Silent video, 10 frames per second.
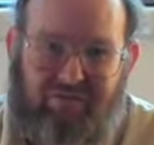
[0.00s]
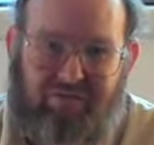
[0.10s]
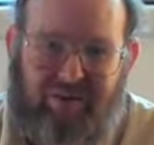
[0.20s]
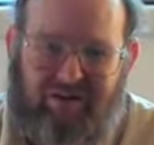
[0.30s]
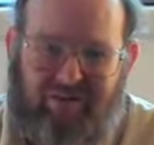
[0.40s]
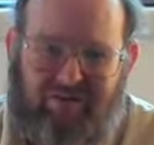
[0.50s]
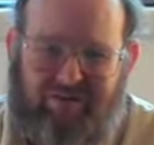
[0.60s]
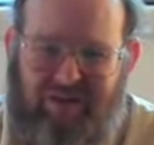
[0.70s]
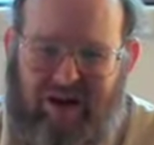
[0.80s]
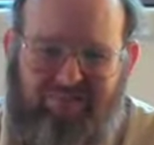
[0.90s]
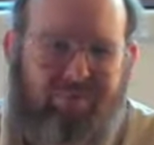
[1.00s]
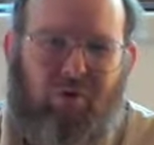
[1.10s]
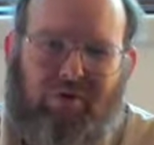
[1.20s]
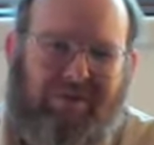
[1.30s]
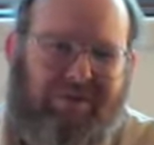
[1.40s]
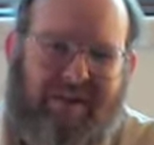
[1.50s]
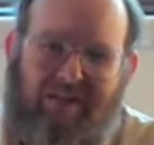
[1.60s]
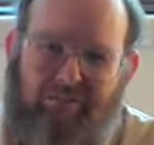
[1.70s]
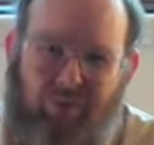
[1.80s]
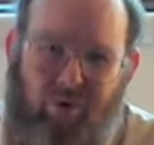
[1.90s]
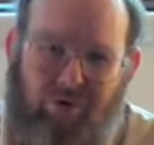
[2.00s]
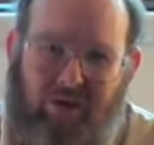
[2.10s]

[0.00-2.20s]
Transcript: but not both in the same book,